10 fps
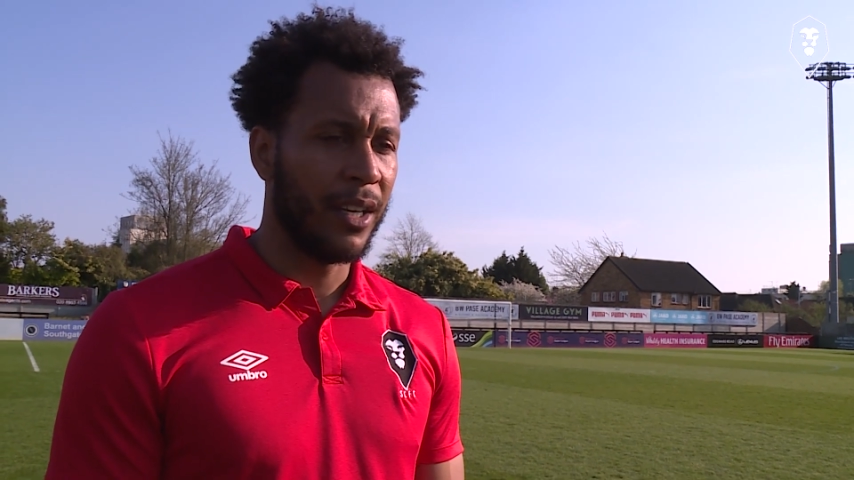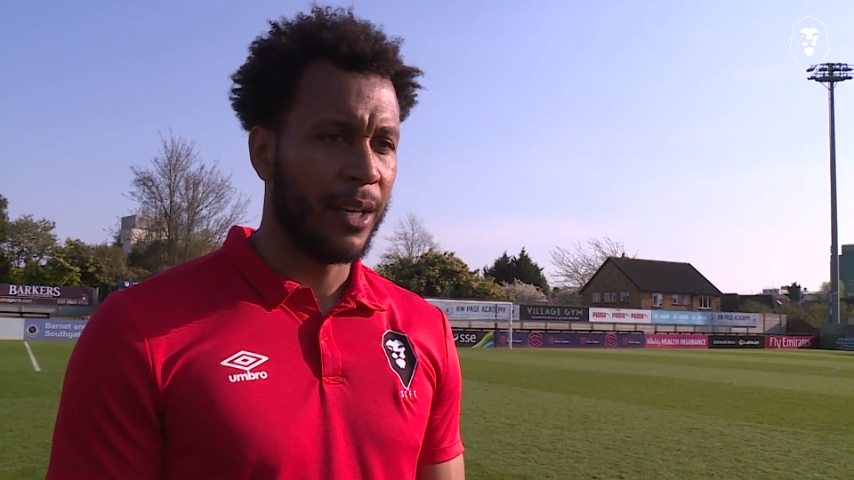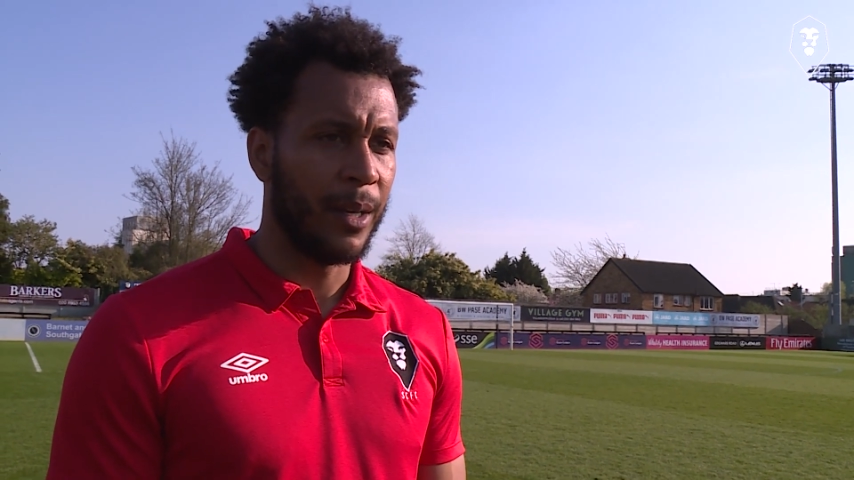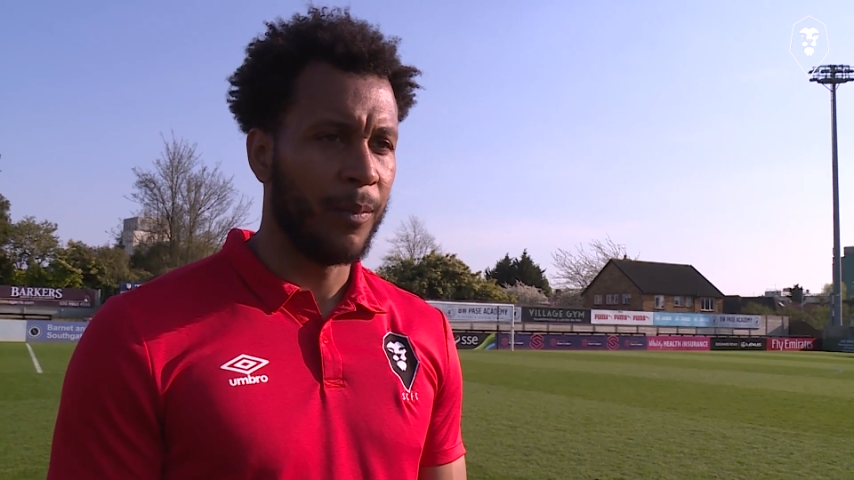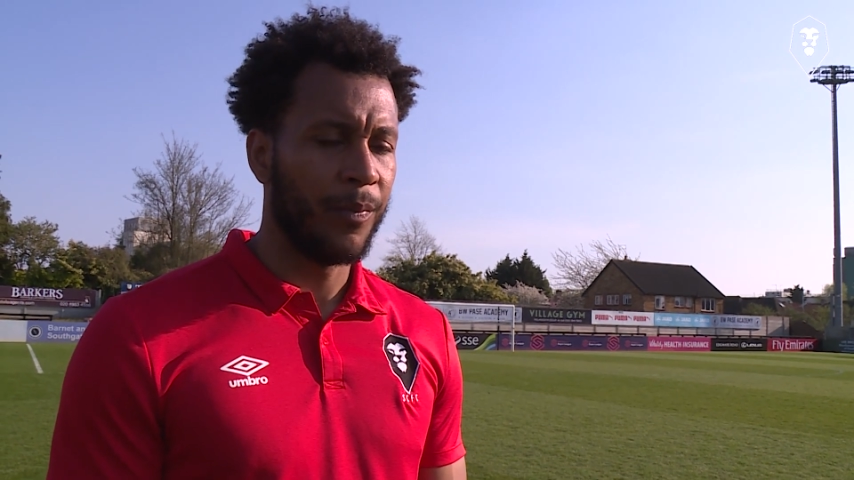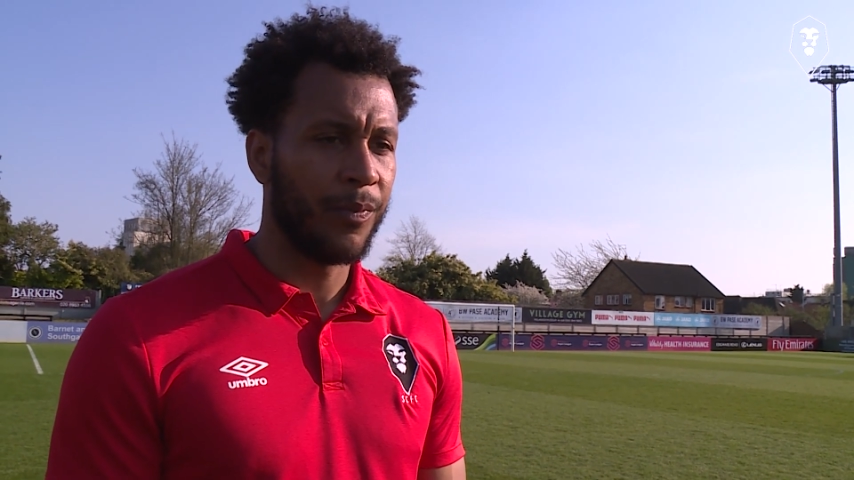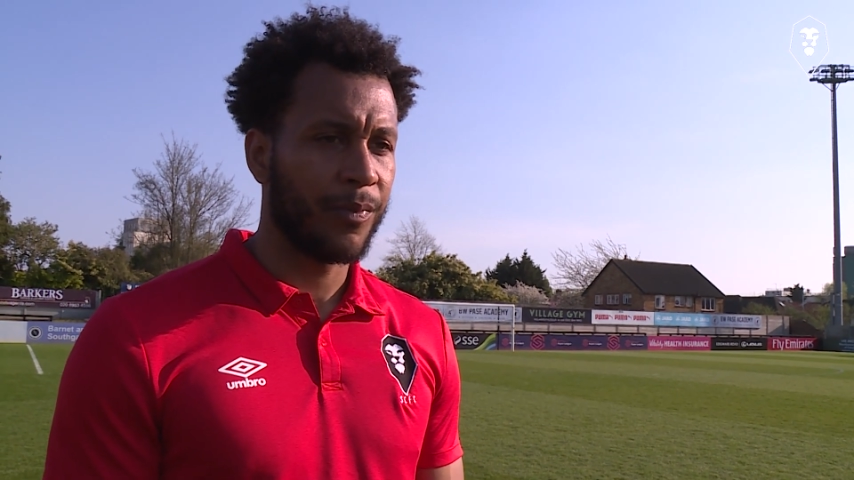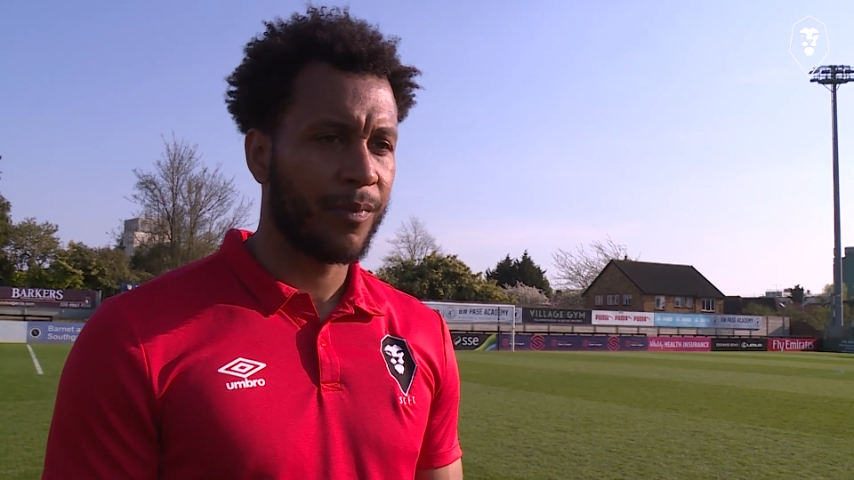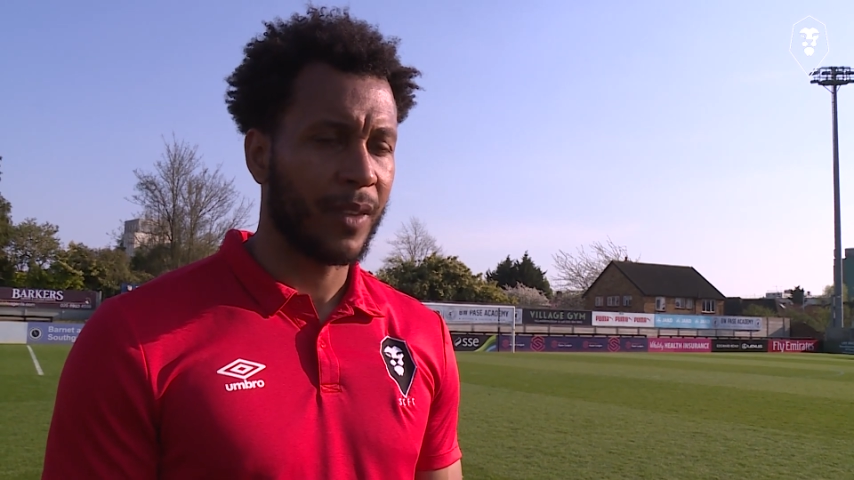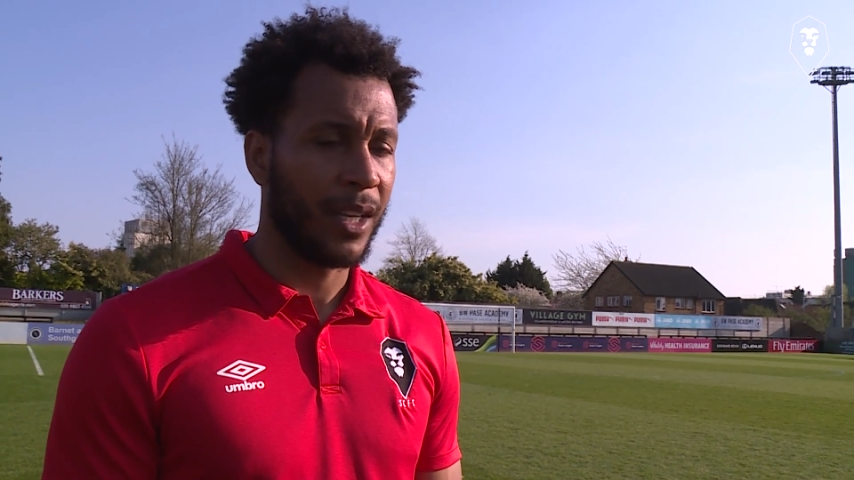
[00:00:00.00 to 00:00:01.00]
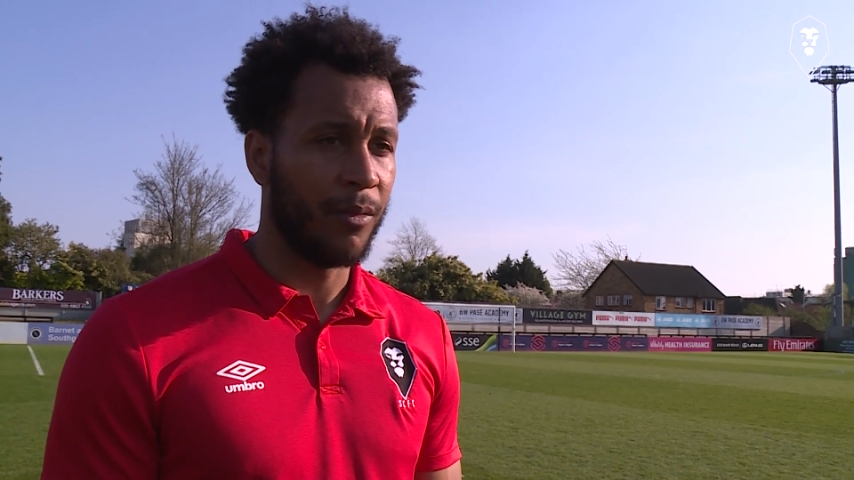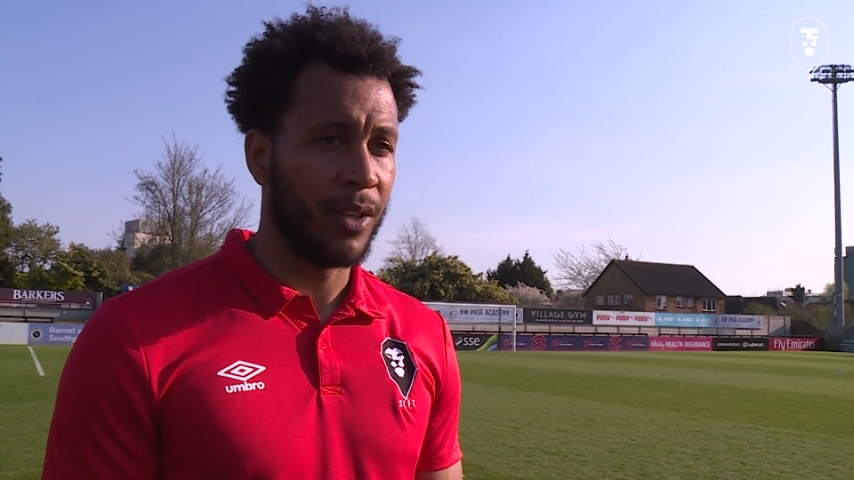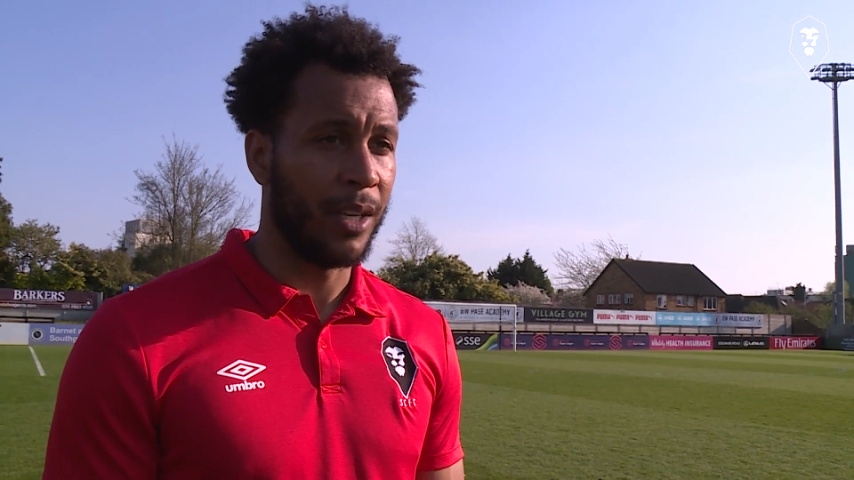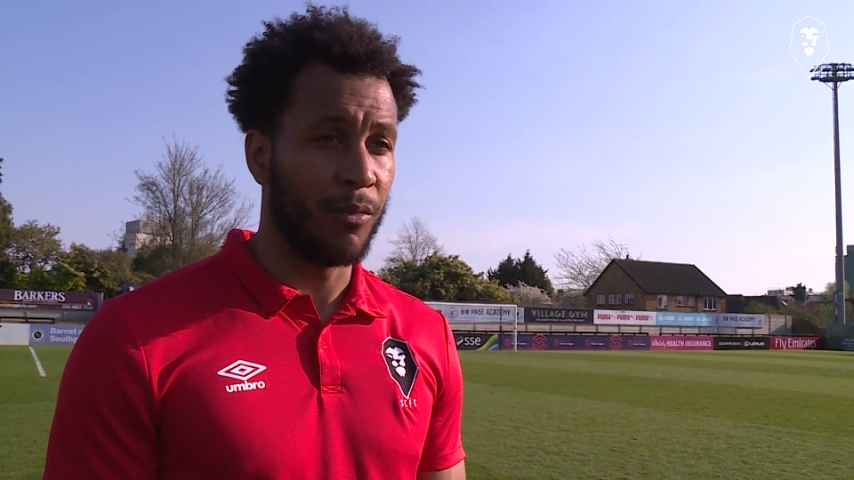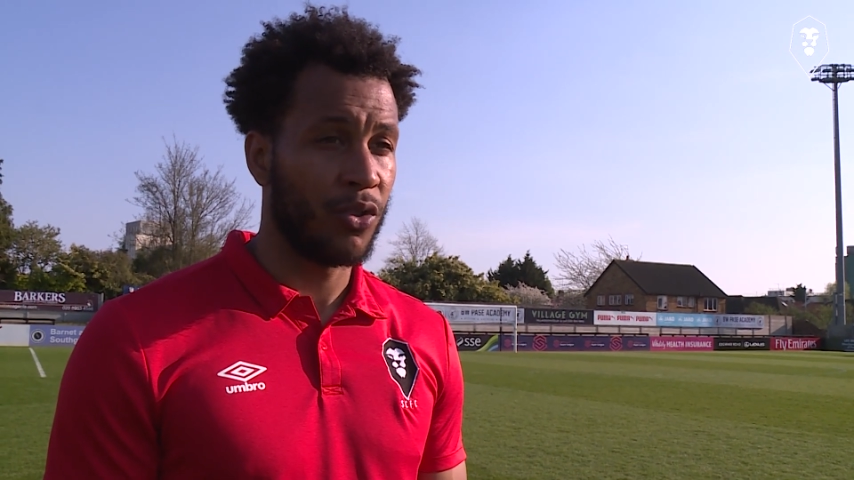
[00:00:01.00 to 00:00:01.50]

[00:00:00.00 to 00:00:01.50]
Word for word: Um, it, it,